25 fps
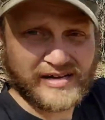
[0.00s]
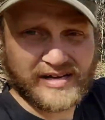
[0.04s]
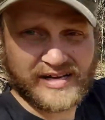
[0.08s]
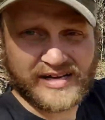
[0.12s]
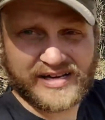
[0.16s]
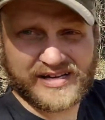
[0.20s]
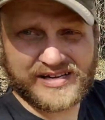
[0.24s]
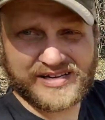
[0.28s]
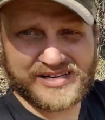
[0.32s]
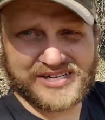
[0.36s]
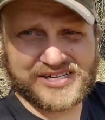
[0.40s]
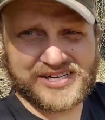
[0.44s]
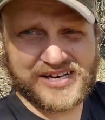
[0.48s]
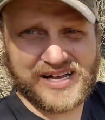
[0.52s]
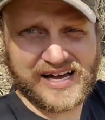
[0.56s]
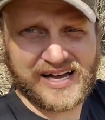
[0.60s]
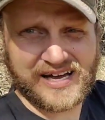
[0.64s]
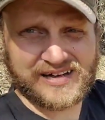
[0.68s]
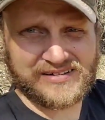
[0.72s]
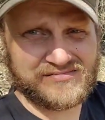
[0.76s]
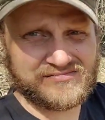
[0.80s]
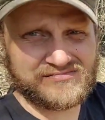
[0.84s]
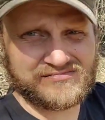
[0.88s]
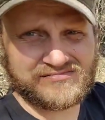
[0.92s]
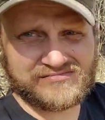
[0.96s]
and it's
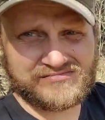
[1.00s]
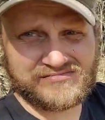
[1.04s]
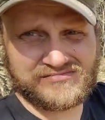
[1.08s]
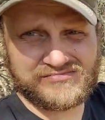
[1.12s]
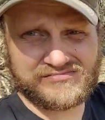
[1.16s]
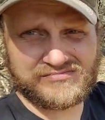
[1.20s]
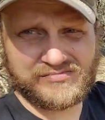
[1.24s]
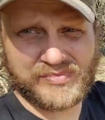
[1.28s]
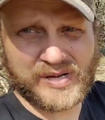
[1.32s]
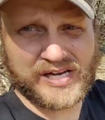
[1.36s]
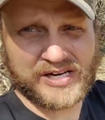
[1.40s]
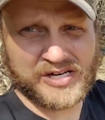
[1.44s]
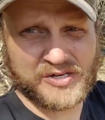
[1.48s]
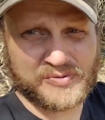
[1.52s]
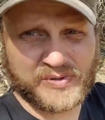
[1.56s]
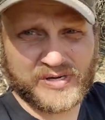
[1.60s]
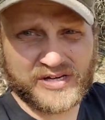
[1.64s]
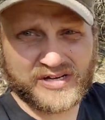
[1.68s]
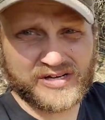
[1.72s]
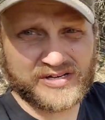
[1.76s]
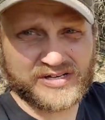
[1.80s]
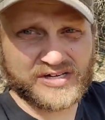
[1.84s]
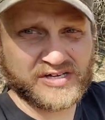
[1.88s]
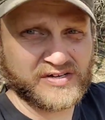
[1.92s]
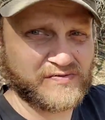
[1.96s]
not benched
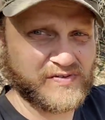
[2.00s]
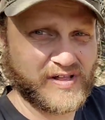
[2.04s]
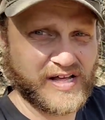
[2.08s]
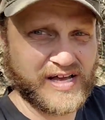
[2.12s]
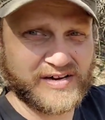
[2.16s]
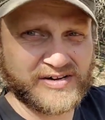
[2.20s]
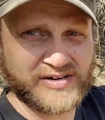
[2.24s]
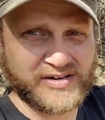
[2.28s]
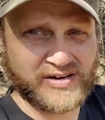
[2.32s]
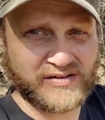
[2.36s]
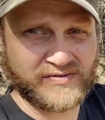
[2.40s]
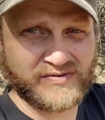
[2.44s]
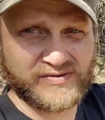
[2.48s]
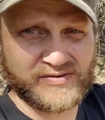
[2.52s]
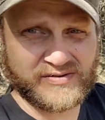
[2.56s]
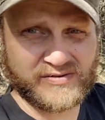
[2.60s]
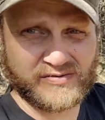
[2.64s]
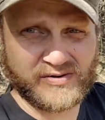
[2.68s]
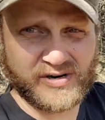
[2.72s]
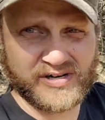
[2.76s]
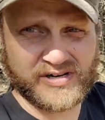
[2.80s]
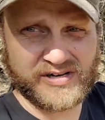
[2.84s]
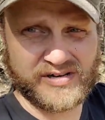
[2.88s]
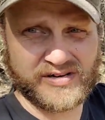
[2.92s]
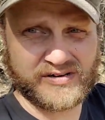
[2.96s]
because it's flat enough,
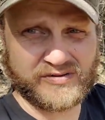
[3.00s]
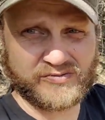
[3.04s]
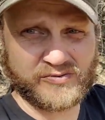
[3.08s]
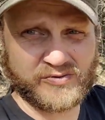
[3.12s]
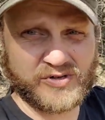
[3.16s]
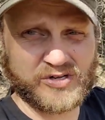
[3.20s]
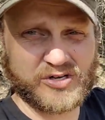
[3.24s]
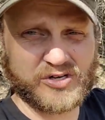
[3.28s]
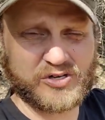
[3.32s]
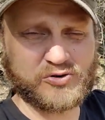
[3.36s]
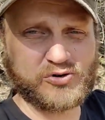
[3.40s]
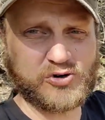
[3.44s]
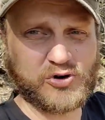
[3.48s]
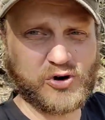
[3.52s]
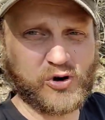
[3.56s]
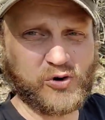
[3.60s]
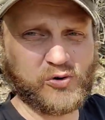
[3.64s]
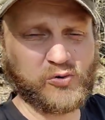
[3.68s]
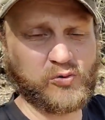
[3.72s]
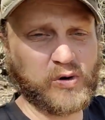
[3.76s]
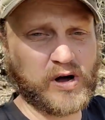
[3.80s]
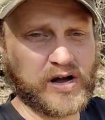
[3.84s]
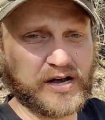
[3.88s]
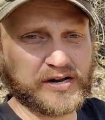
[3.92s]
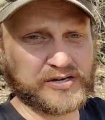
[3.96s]
right? You
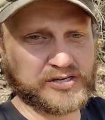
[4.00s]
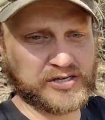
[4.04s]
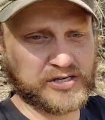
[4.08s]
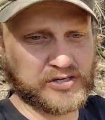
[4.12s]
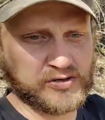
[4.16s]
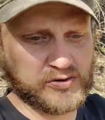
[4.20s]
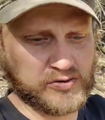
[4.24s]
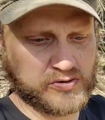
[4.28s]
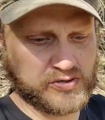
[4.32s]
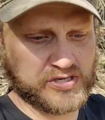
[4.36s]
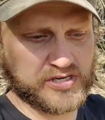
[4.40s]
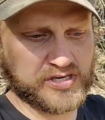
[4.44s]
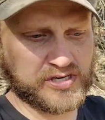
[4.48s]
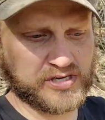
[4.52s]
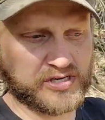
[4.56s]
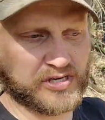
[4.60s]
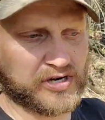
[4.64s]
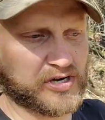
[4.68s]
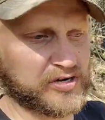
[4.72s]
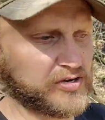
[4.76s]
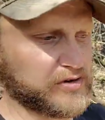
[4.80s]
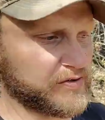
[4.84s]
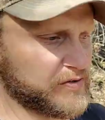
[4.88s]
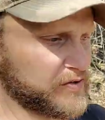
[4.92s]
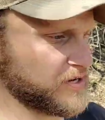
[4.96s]
don't want to do the
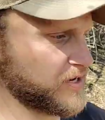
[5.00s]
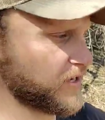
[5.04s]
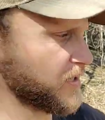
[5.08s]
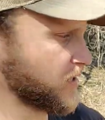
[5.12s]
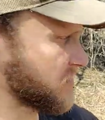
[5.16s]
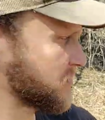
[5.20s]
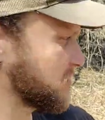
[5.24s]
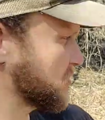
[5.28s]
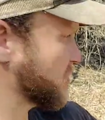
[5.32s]
entire thing.